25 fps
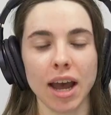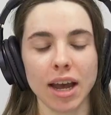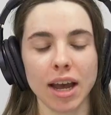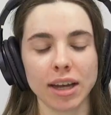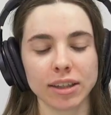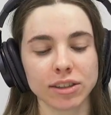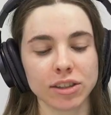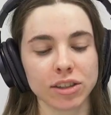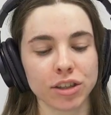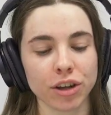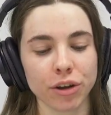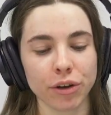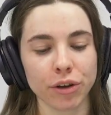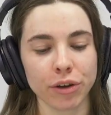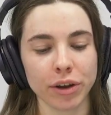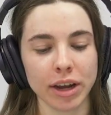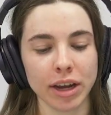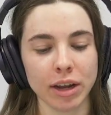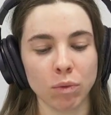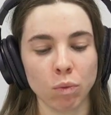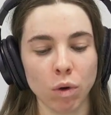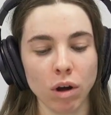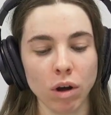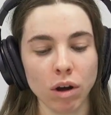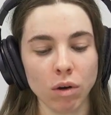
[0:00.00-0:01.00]
And so,
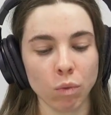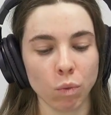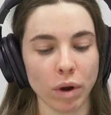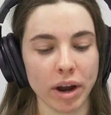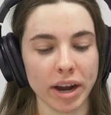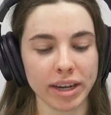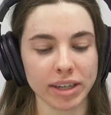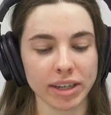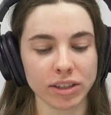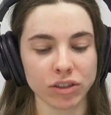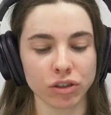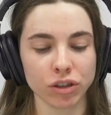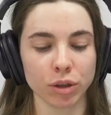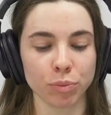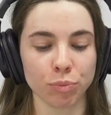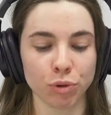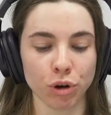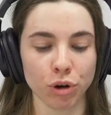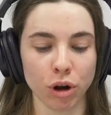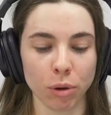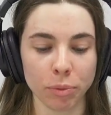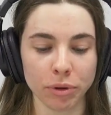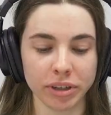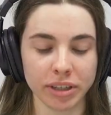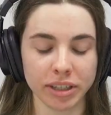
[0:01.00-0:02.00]
in what ways do the
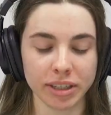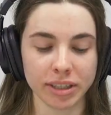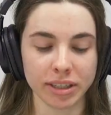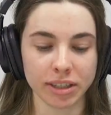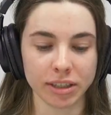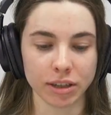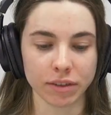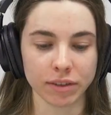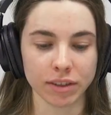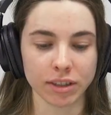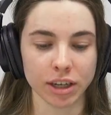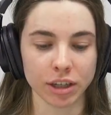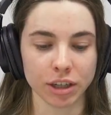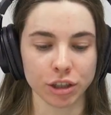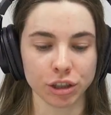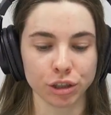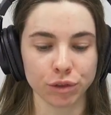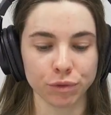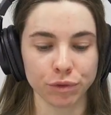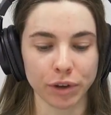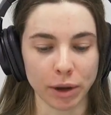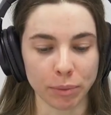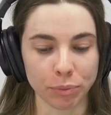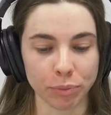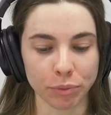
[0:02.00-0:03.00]
properties of such
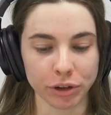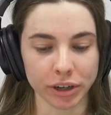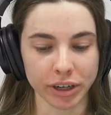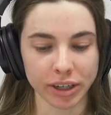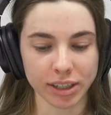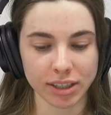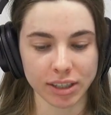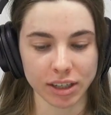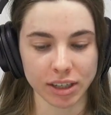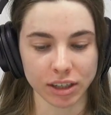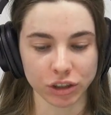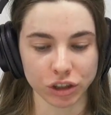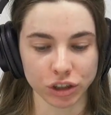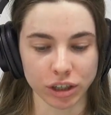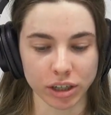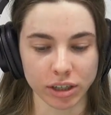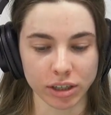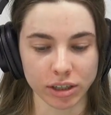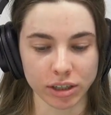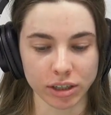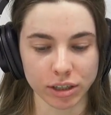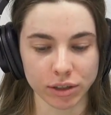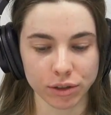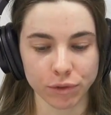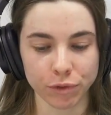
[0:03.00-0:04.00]
fabric, such
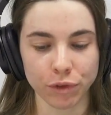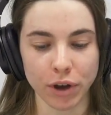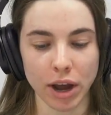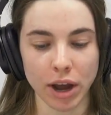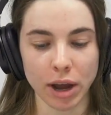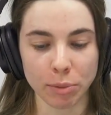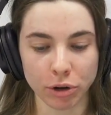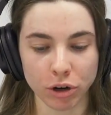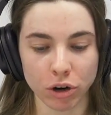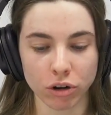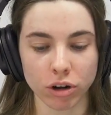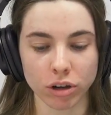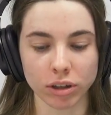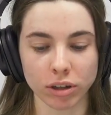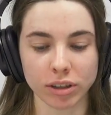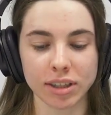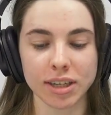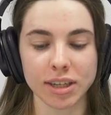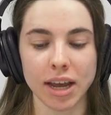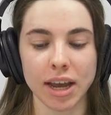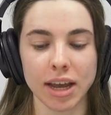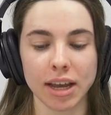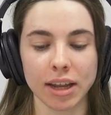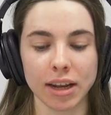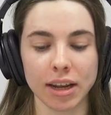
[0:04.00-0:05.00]
as fiber
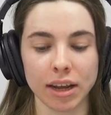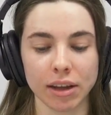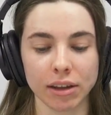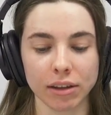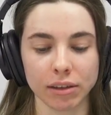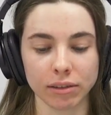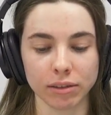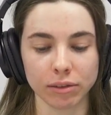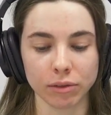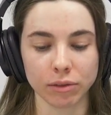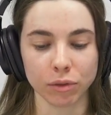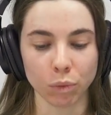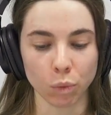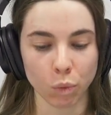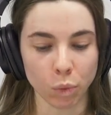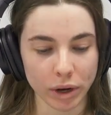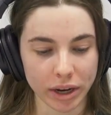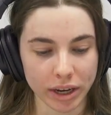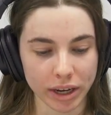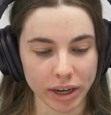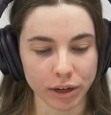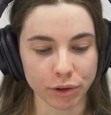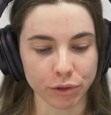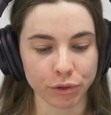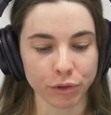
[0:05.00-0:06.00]
content and
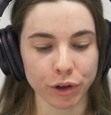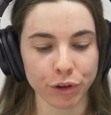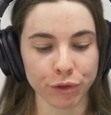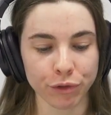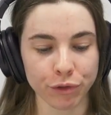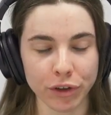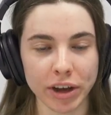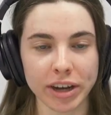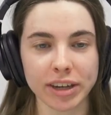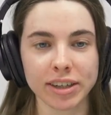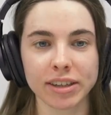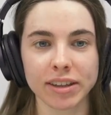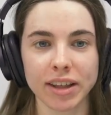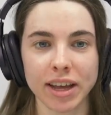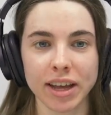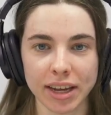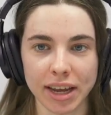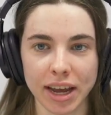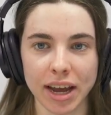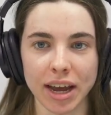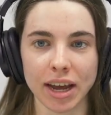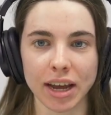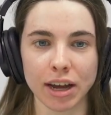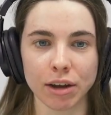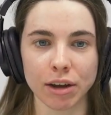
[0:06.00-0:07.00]
weave, affect their
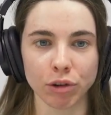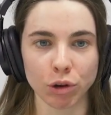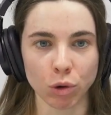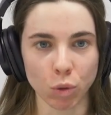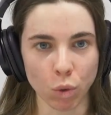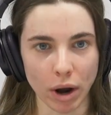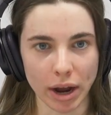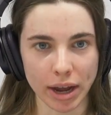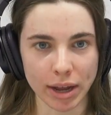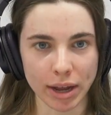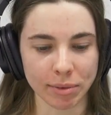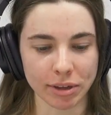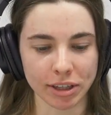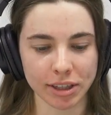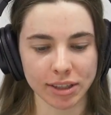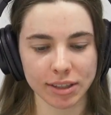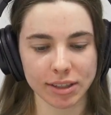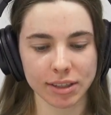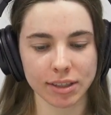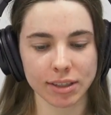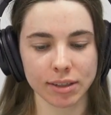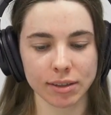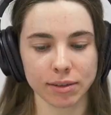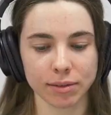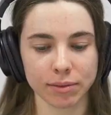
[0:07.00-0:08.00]
care
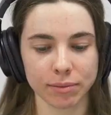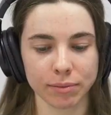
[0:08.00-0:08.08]
requirements?